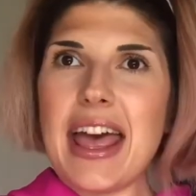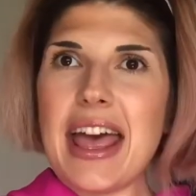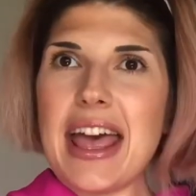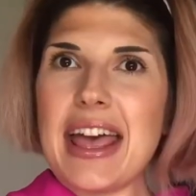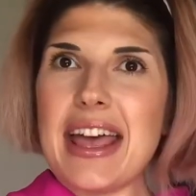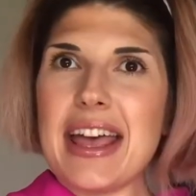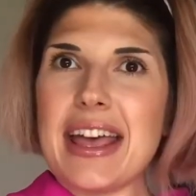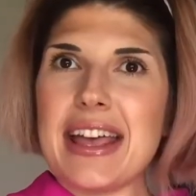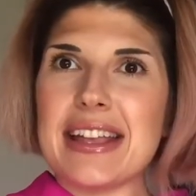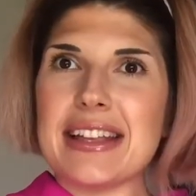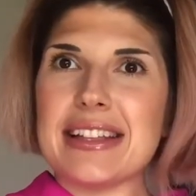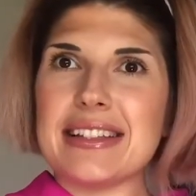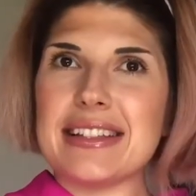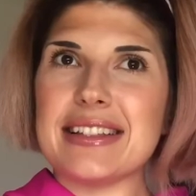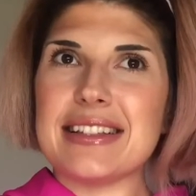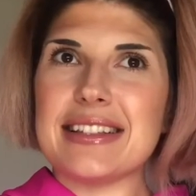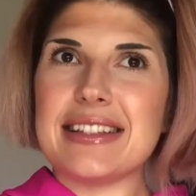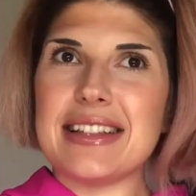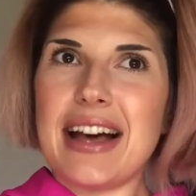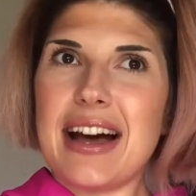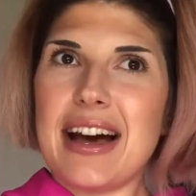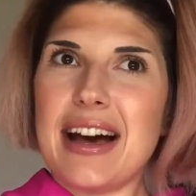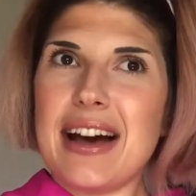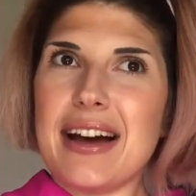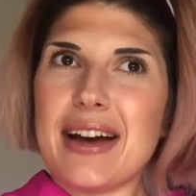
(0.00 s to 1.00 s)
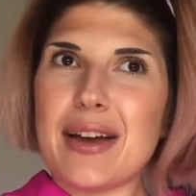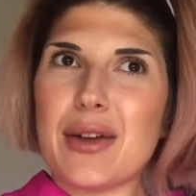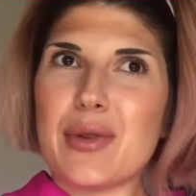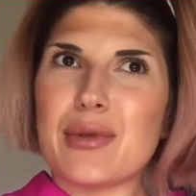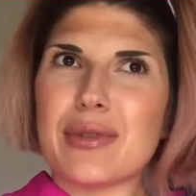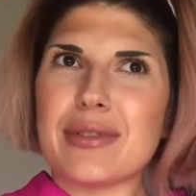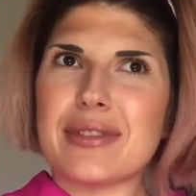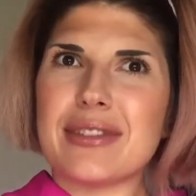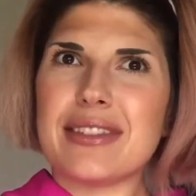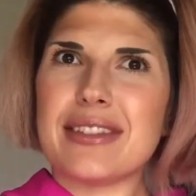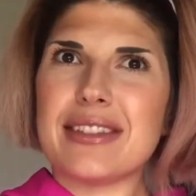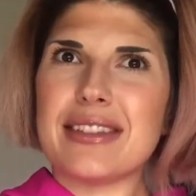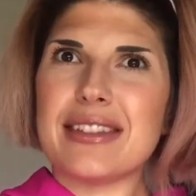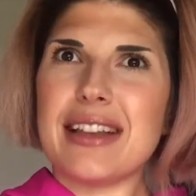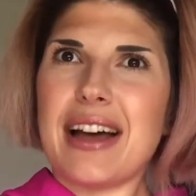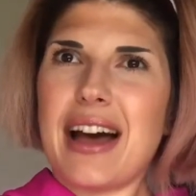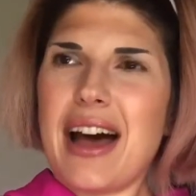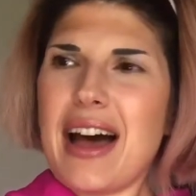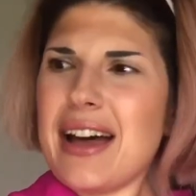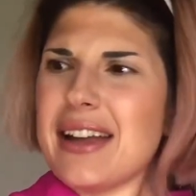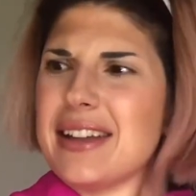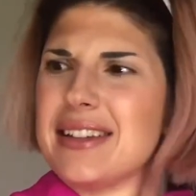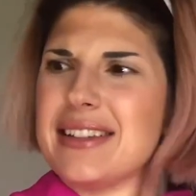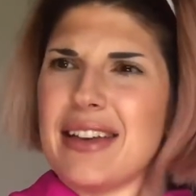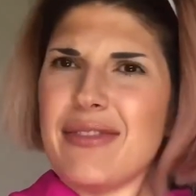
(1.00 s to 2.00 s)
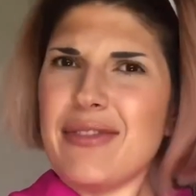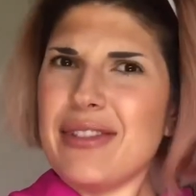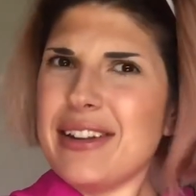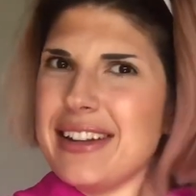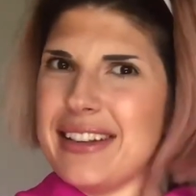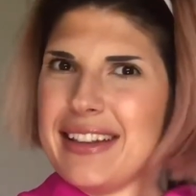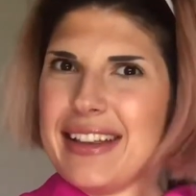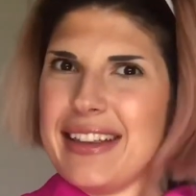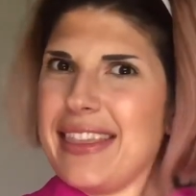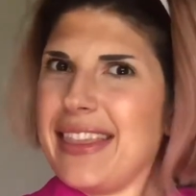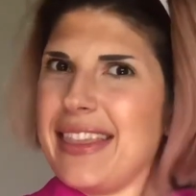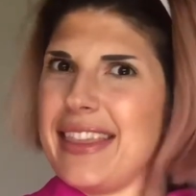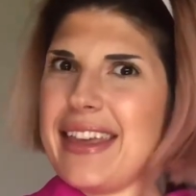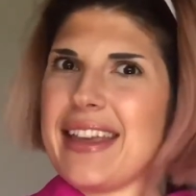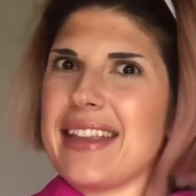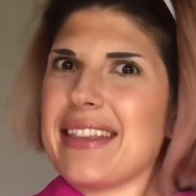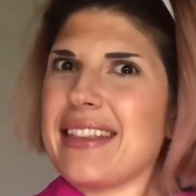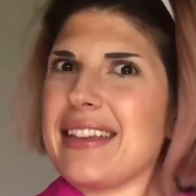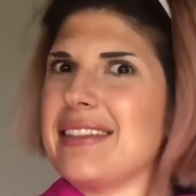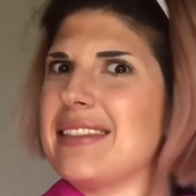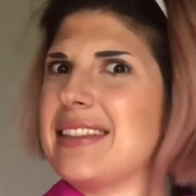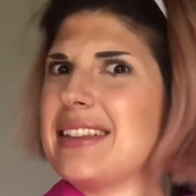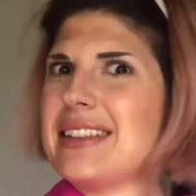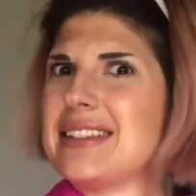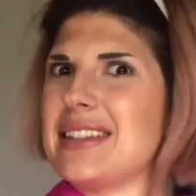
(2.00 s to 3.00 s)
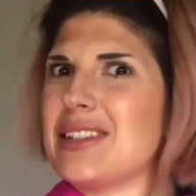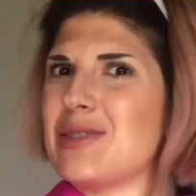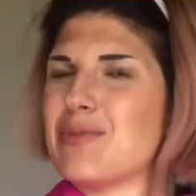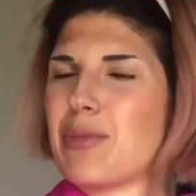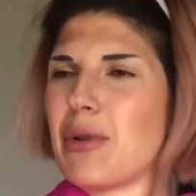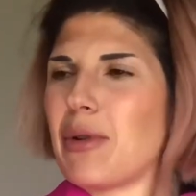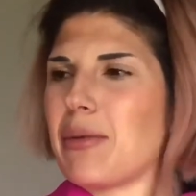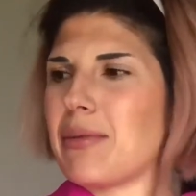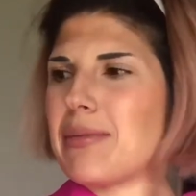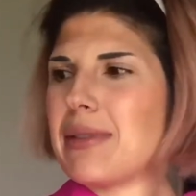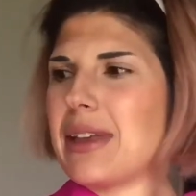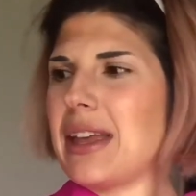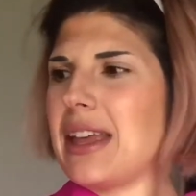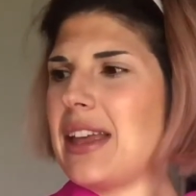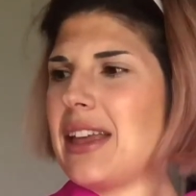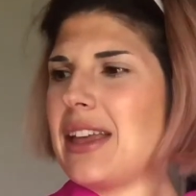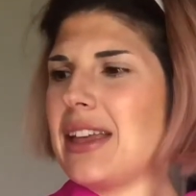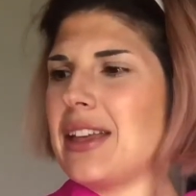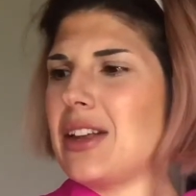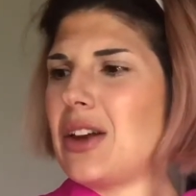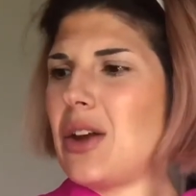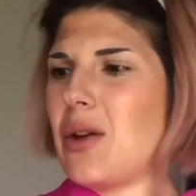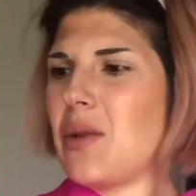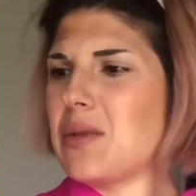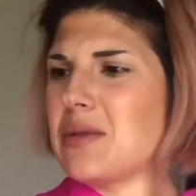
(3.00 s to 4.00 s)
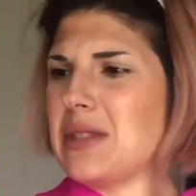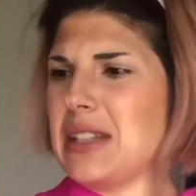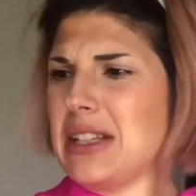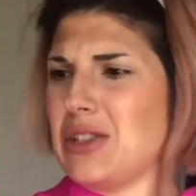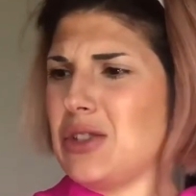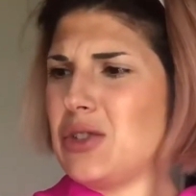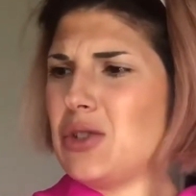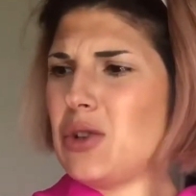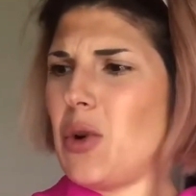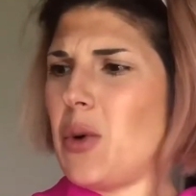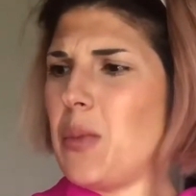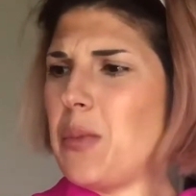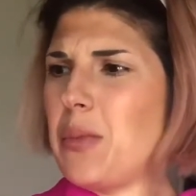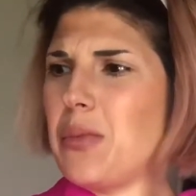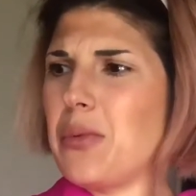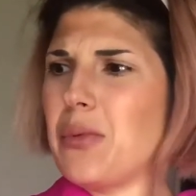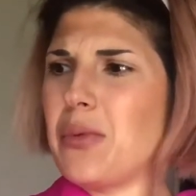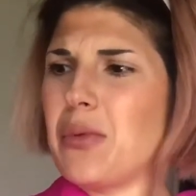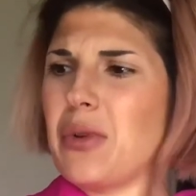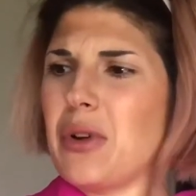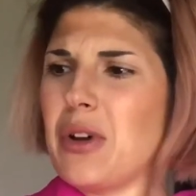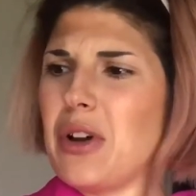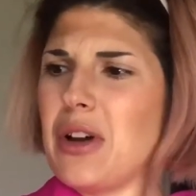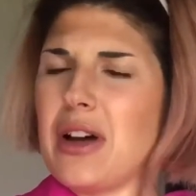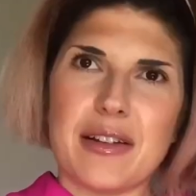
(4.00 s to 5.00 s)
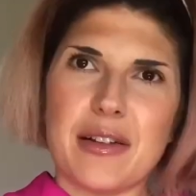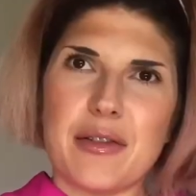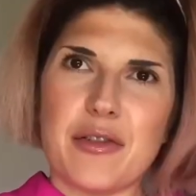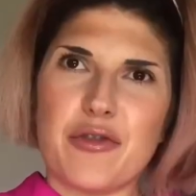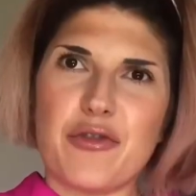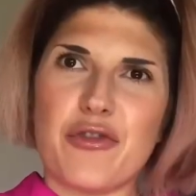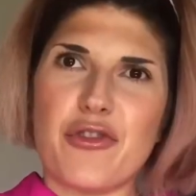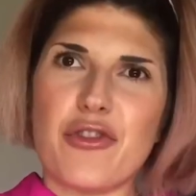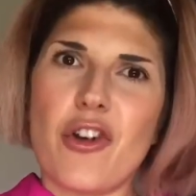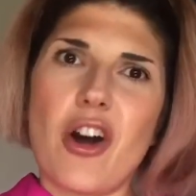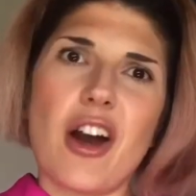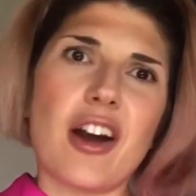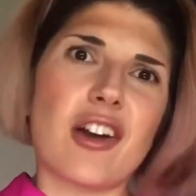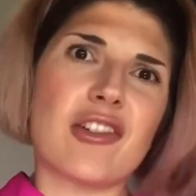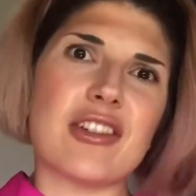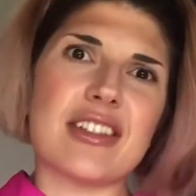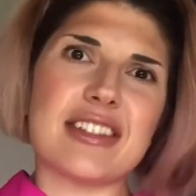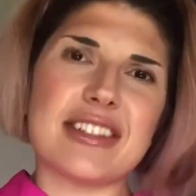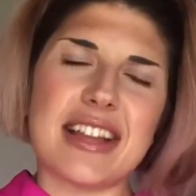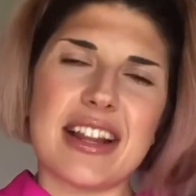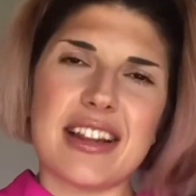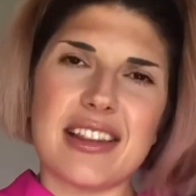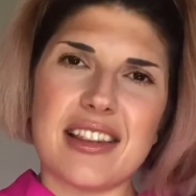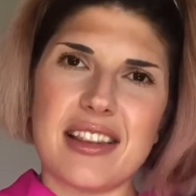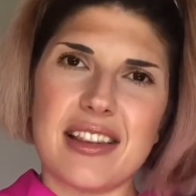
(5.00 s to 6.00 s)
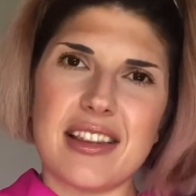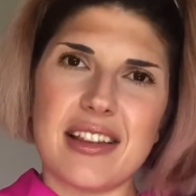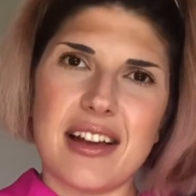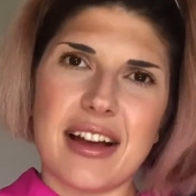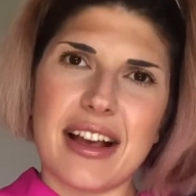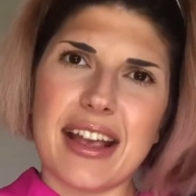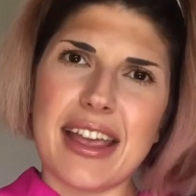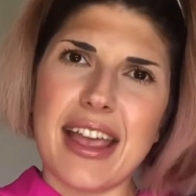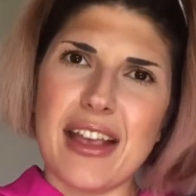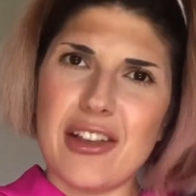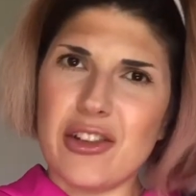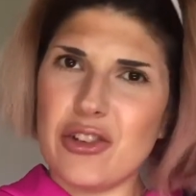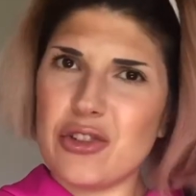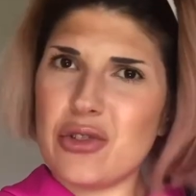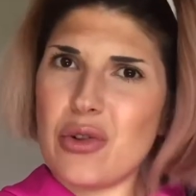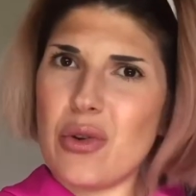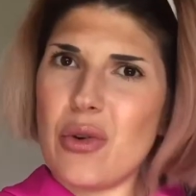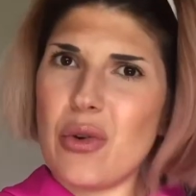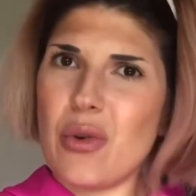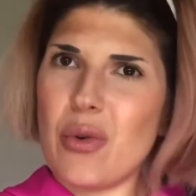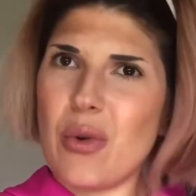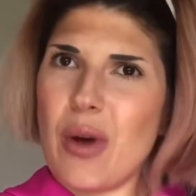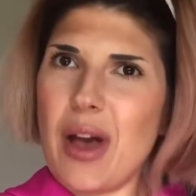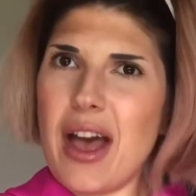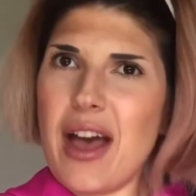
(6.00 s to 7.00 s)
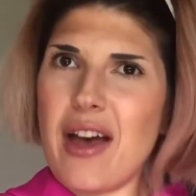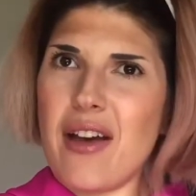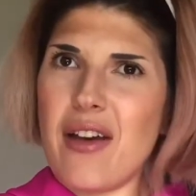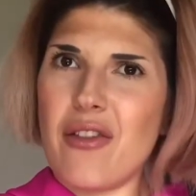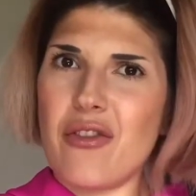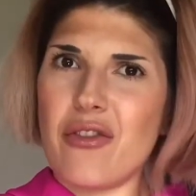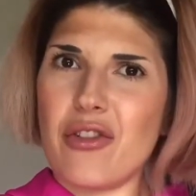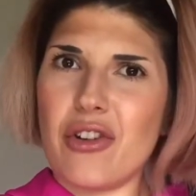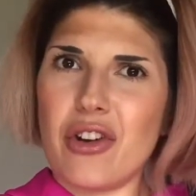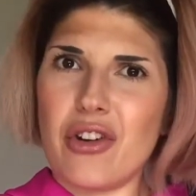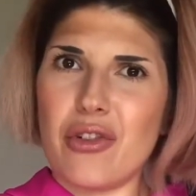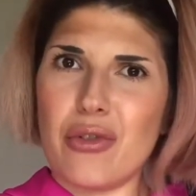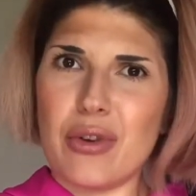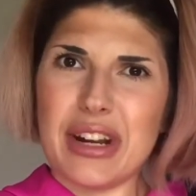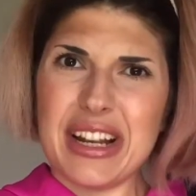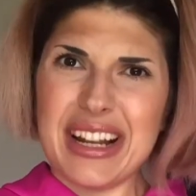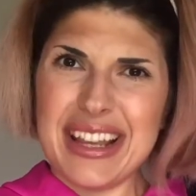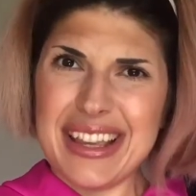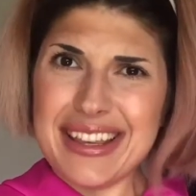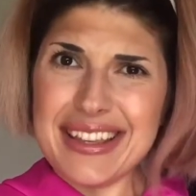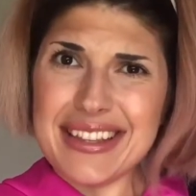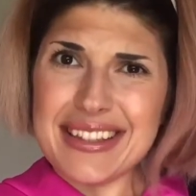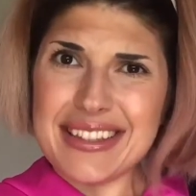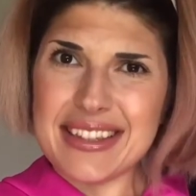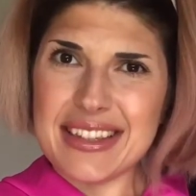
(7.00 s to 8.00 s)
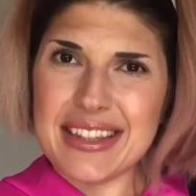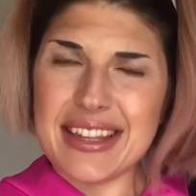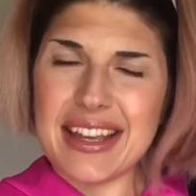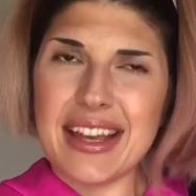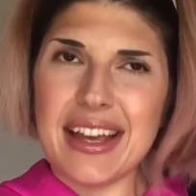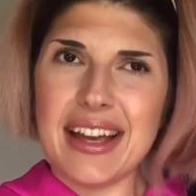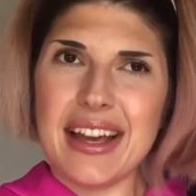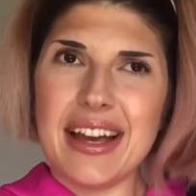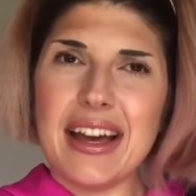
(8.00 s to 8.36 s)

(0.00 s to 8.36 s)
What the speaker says: And I definitely think that this is probably, you know, the top fragrance that Kenzo ever released.